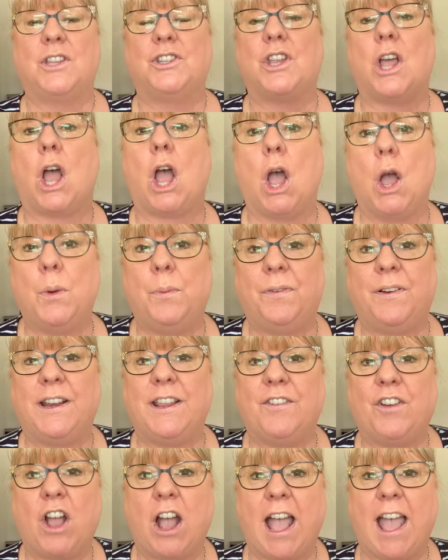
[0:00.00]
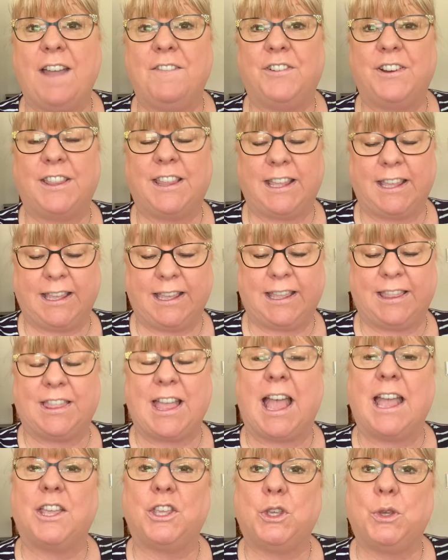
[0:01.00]
So hopefully you've got everything
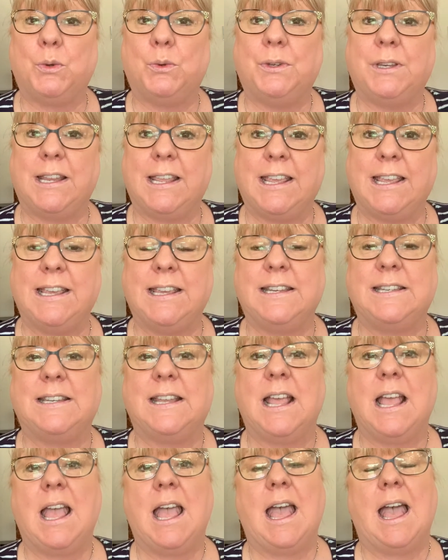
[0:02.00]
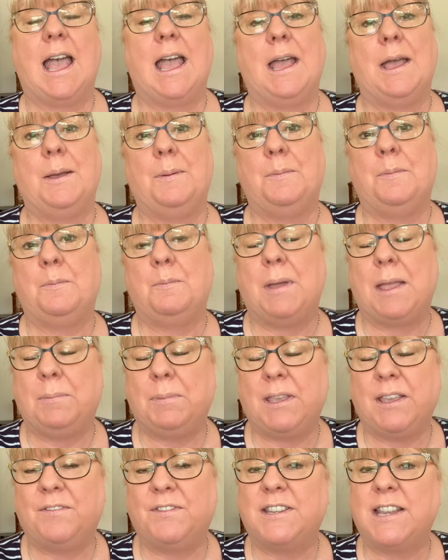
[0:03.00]
that you need. Um,
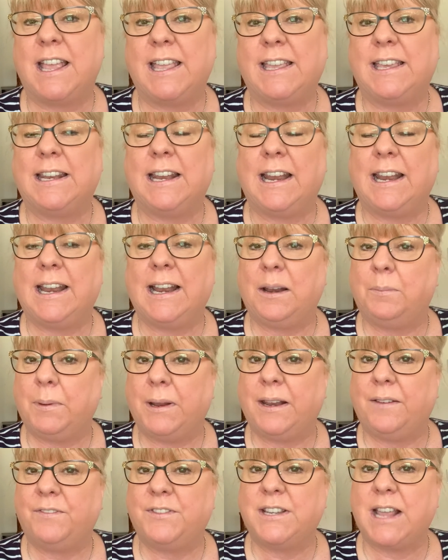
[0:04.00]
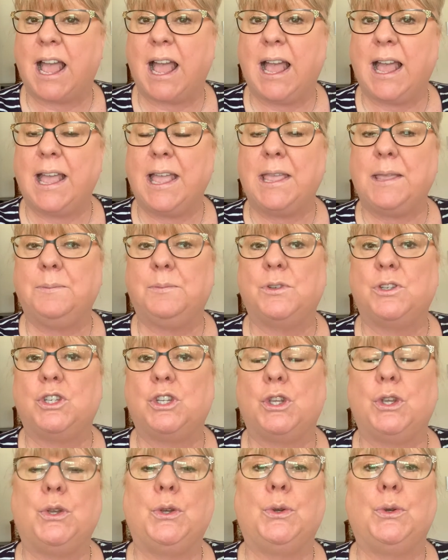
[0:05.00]
maybe you've taken a little bit of time
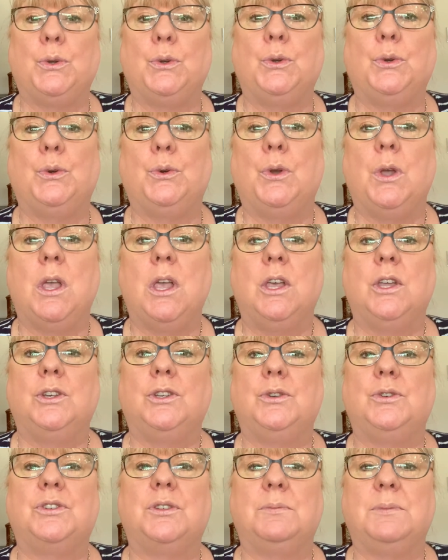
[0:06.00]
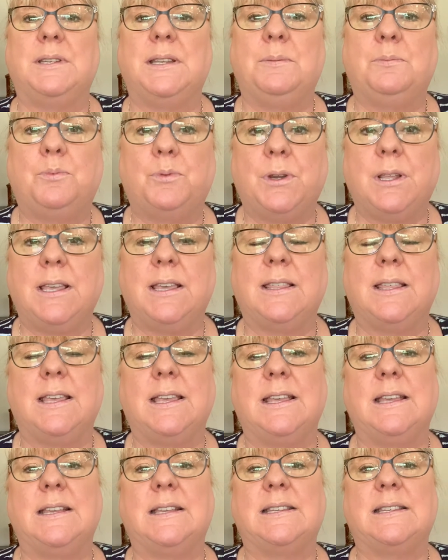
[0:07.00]
to do some deep
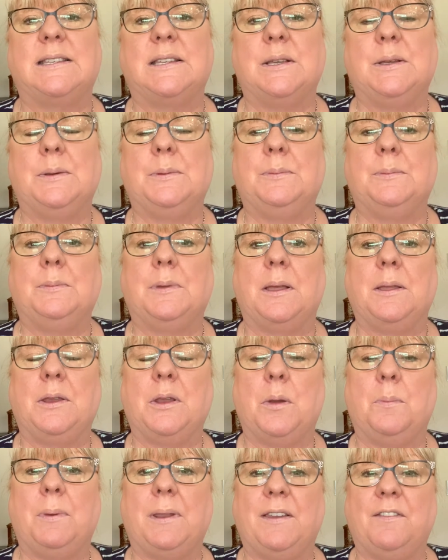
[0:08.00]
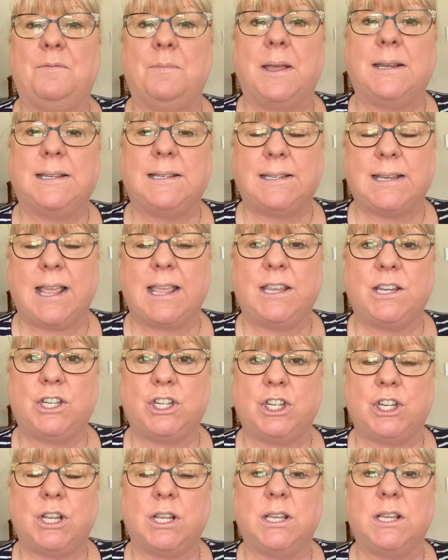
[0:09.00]
breathing, some you know a bit of
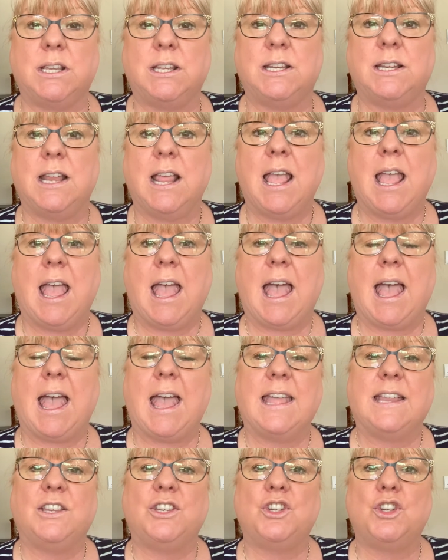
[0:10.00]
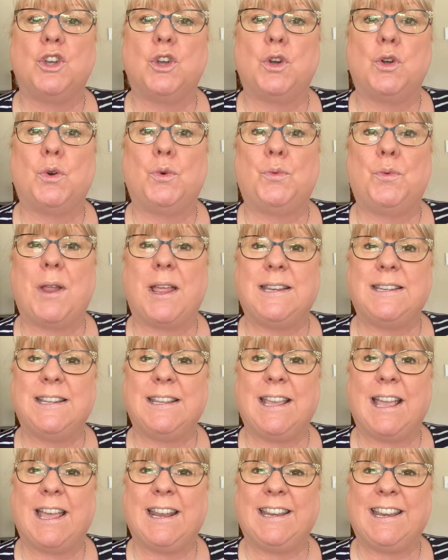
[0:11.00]
meditation, and you're
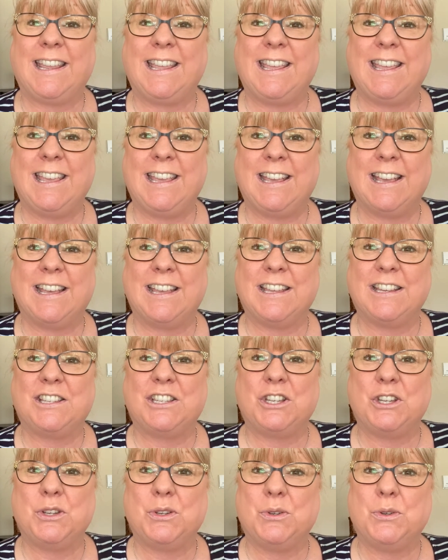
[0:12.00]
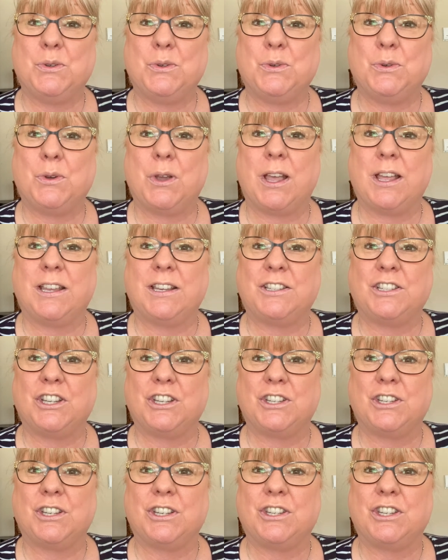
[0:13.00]
ready and eager to uh,
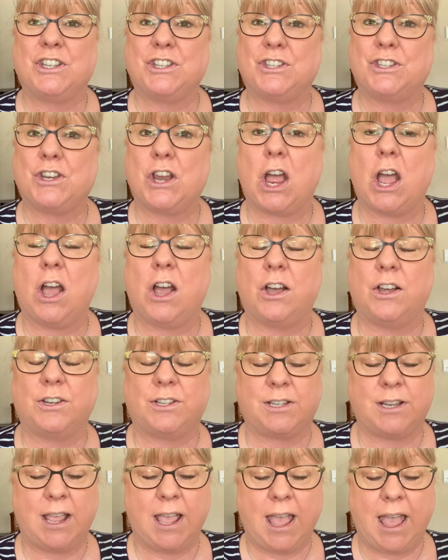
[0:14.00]
to to start.